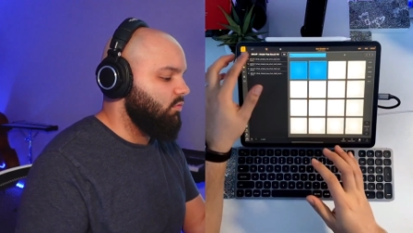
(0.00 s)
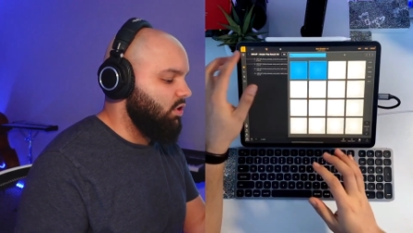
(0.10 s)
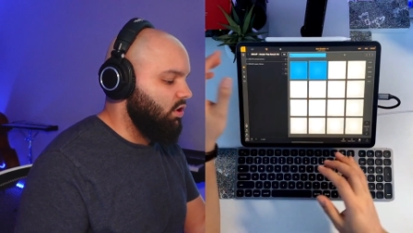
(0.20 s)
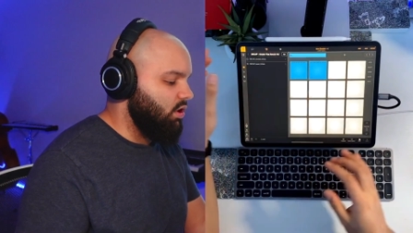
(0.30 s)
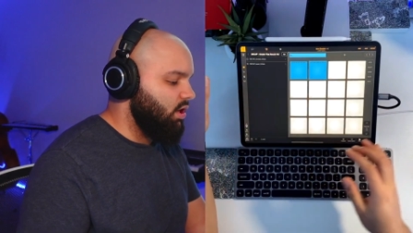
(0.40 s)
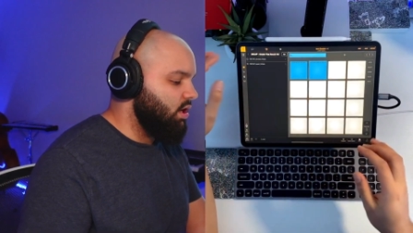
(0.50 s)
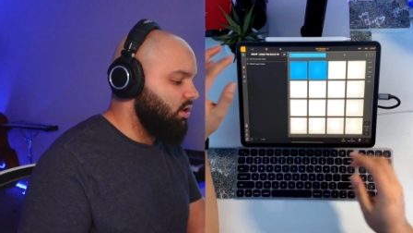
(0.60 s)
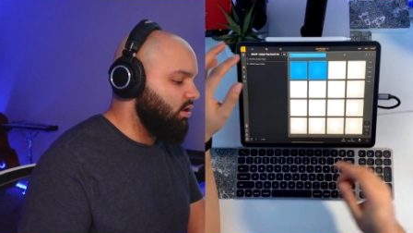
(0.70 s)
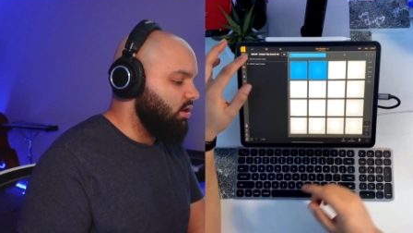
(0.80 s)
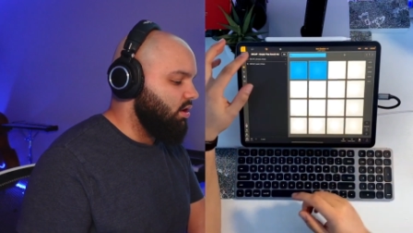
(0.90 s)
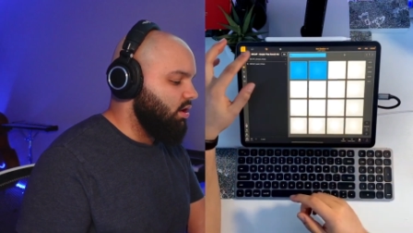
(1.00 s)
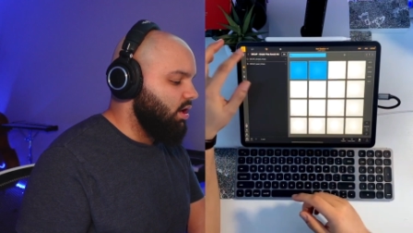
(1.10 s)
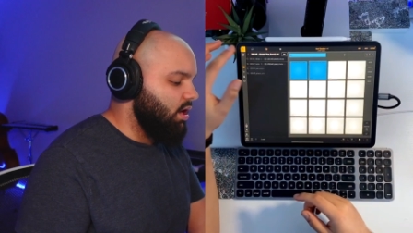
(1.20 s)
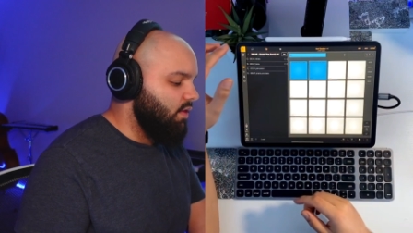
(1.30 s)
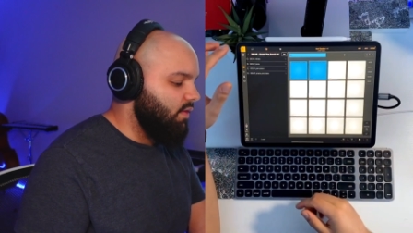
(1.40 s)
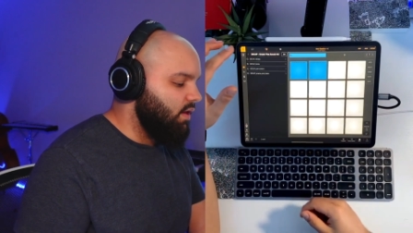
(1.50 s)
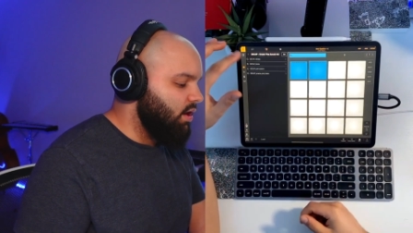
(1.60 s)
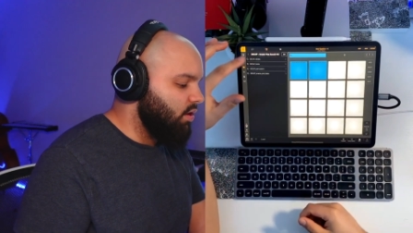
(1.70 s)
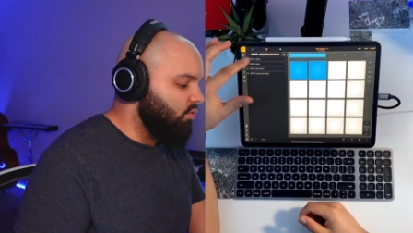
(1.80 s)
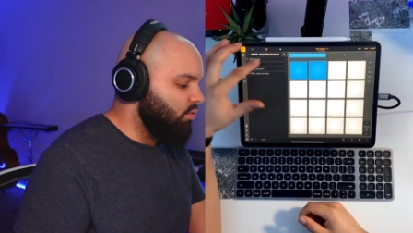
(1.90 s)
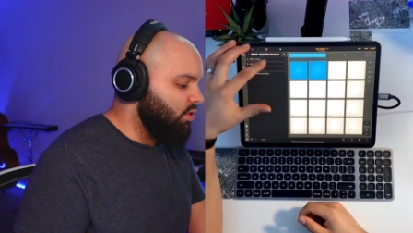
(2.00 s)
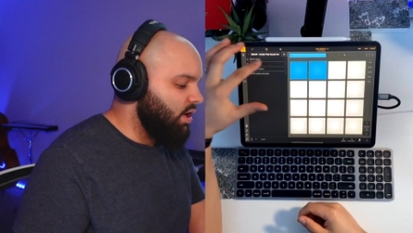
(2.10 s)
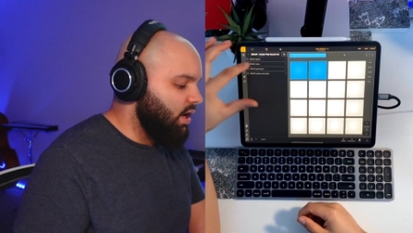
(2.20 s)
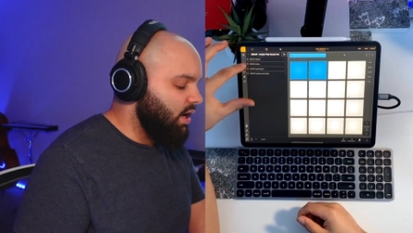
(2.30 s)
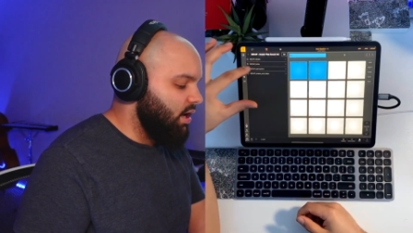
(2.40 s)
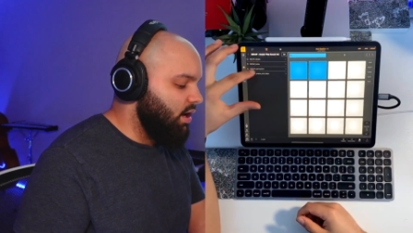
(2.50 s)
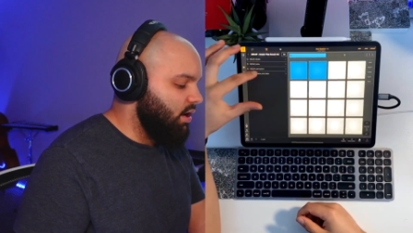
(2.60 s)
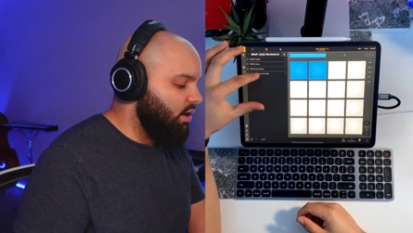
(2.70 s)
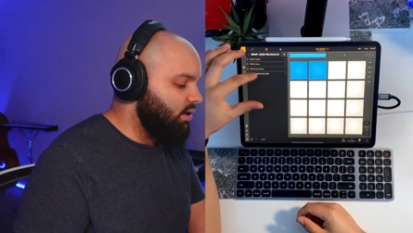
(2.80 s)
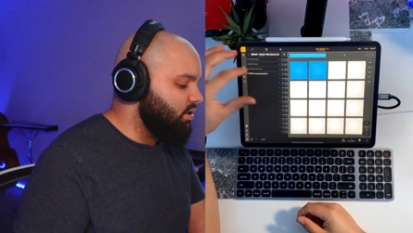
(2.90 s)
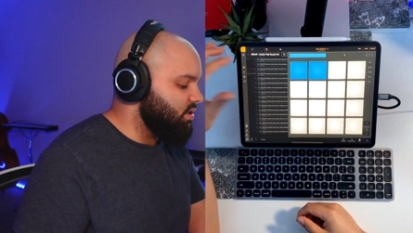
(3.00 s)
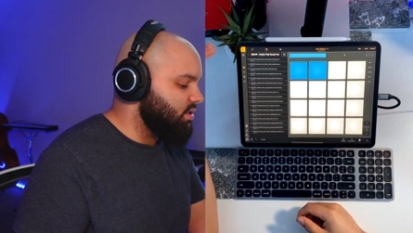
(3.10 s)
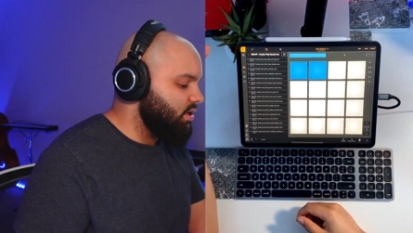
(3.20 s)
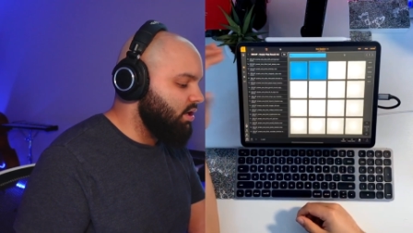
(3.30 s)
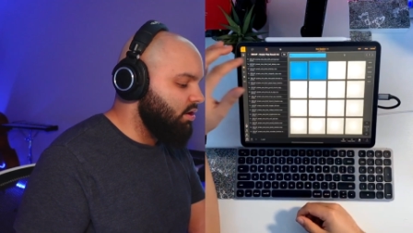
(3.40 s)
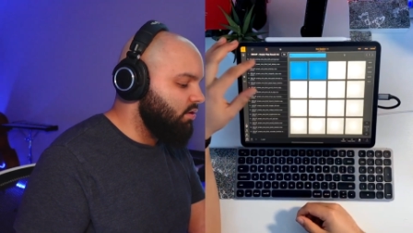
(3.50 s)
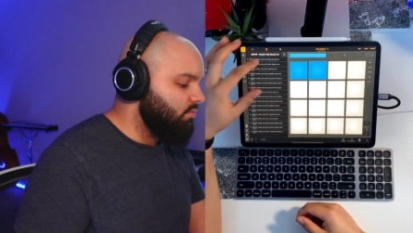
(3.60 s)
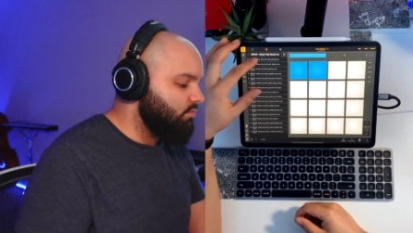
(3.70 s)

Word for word: All right, and then we want to add a snare.